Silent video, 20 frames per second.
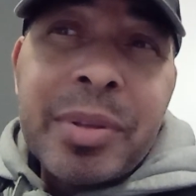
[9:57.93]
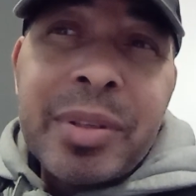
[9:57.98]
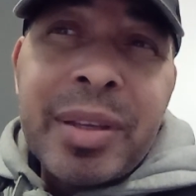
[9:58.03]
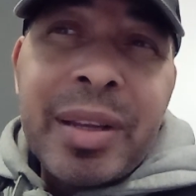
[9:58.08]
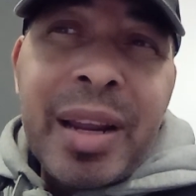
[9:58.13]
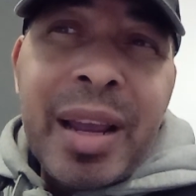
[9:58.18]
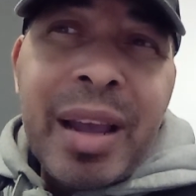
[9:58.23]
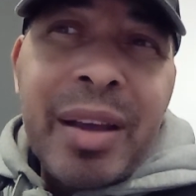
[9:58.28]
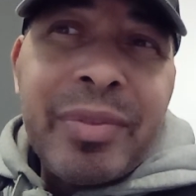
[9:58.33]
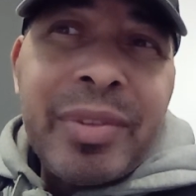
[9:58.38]
that
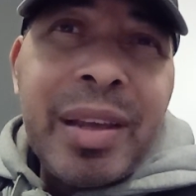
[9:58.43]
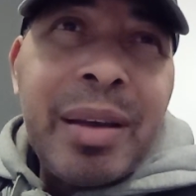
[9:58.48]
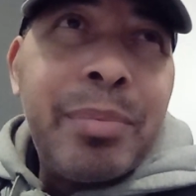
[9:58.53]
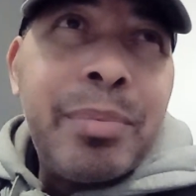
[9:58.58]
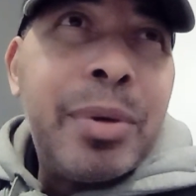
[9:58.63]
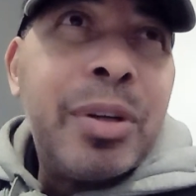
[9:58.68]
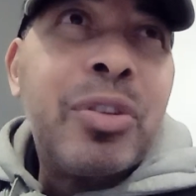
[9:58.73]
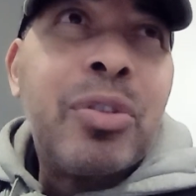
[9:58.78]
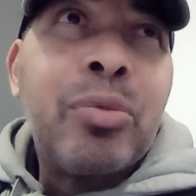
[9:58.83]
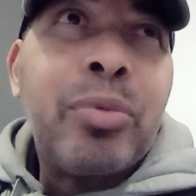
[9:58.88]
have that
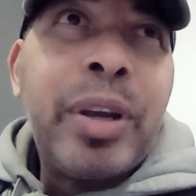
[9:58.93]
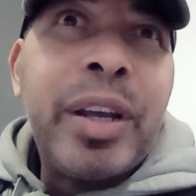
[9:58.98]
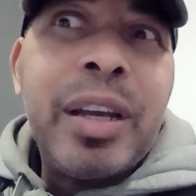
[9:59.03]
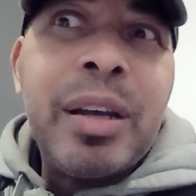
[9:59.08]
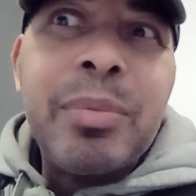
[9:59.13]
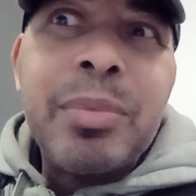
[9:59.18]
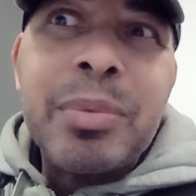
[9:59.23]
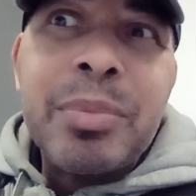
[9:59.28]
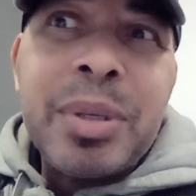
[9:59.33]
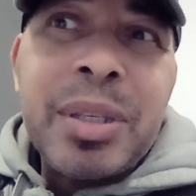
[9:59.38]
much RAM.
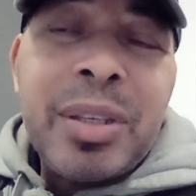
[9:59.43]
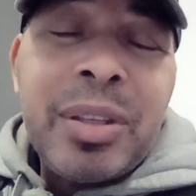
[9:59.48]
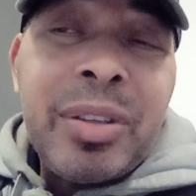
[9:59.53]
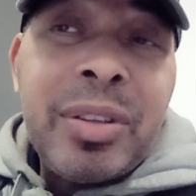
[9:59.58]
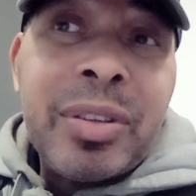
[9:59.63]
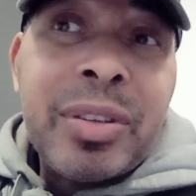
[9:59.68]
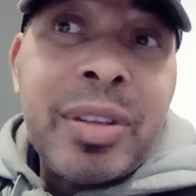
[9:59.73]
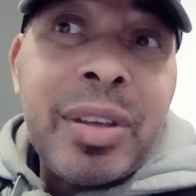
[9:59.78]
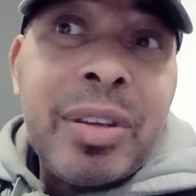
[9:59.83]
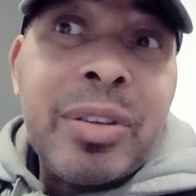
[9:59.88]
I mean, these
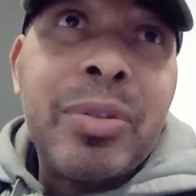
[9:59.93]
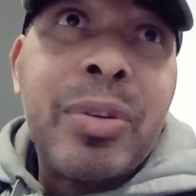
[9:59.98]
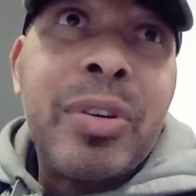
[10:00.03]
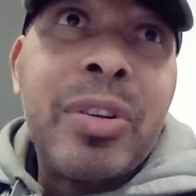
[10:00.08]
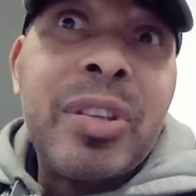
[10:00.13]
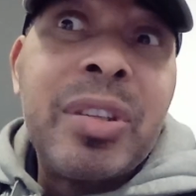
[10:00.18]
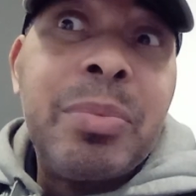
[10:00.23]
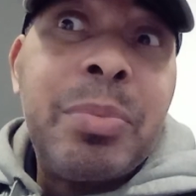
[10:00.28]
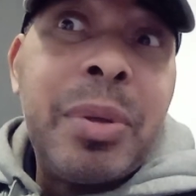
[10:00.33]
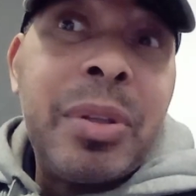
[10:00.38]
things are
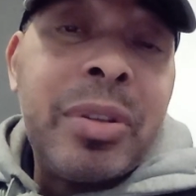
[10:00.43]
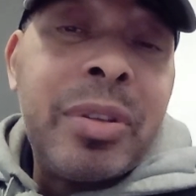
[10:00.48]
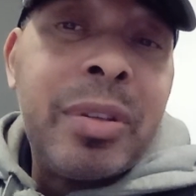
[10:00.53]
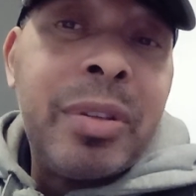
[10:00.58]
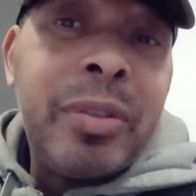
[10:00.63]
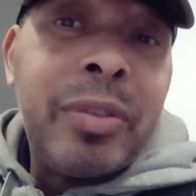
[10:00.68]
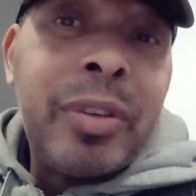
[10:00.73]
expensive.